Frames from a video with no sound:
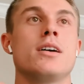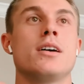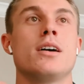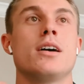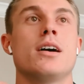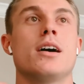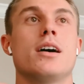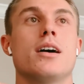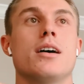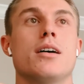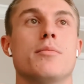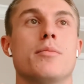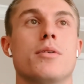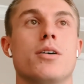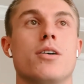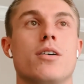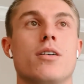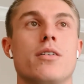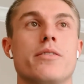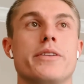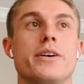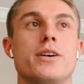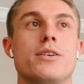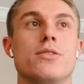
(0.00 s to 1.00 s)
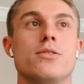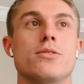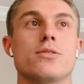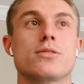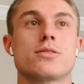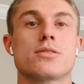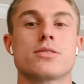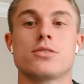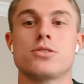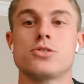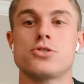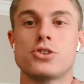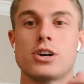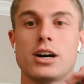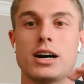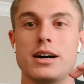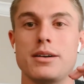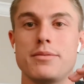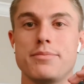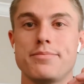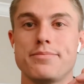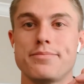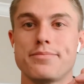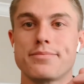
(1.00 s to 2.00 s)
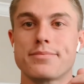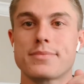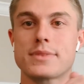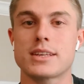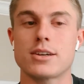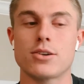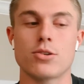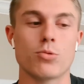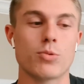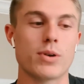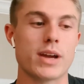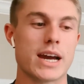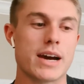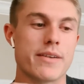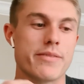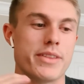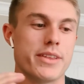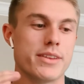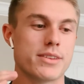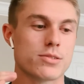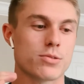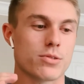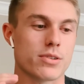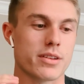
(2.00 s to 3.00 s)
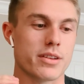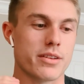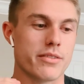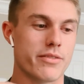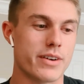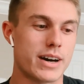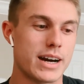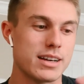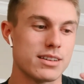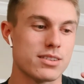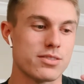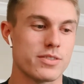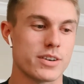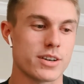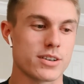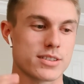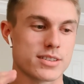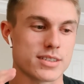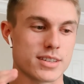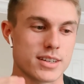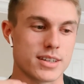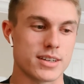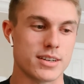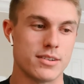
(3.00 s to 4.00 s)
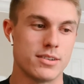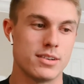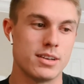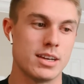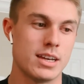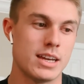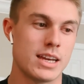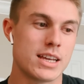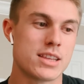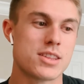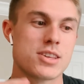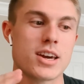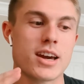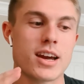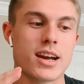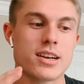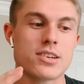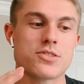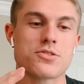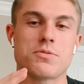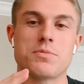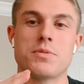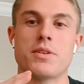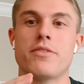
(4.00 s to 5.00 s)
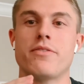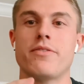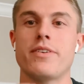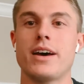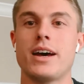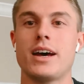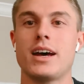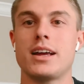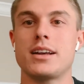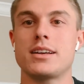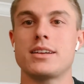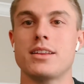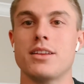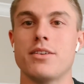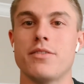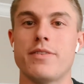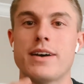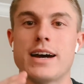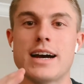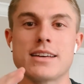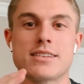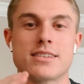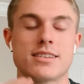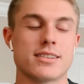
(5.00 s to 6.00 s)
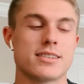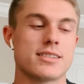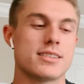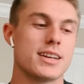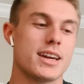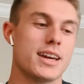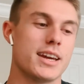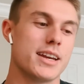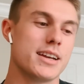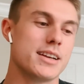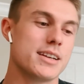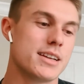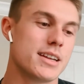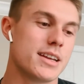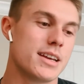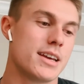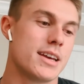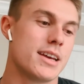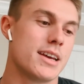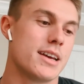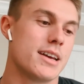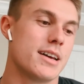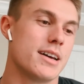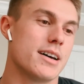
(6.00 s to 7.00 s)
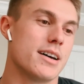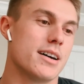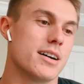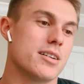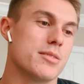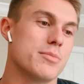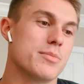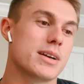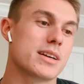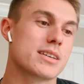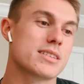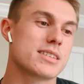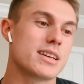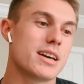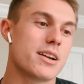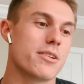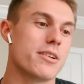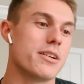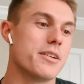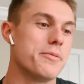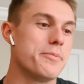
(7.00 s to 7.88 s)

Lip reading: All those drop. So we have sort of the vice versa change from the fed to the fasted state, etc.